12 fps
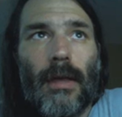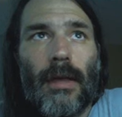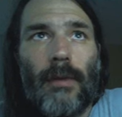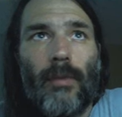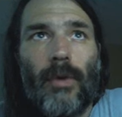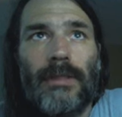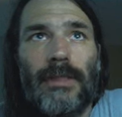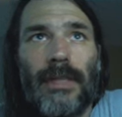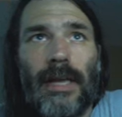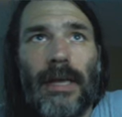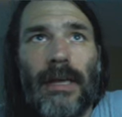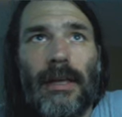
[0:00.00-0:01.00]
and once
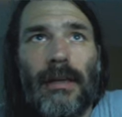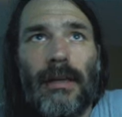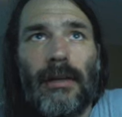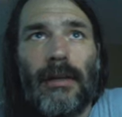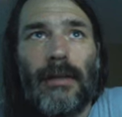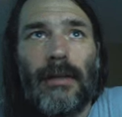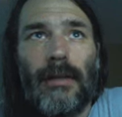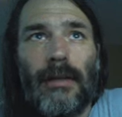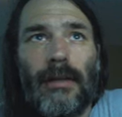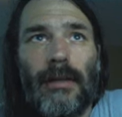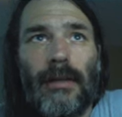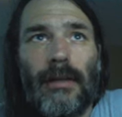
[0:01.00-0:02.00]
they
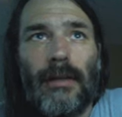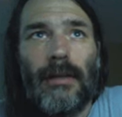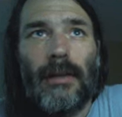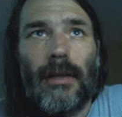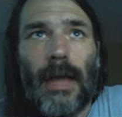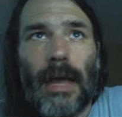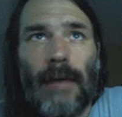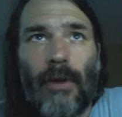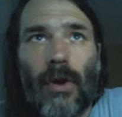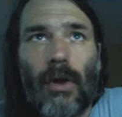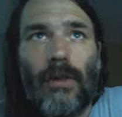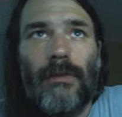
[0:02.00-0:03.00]
have
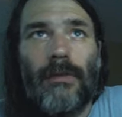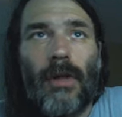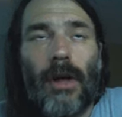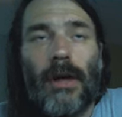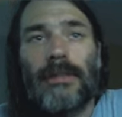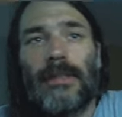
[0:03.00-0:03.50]
all the laws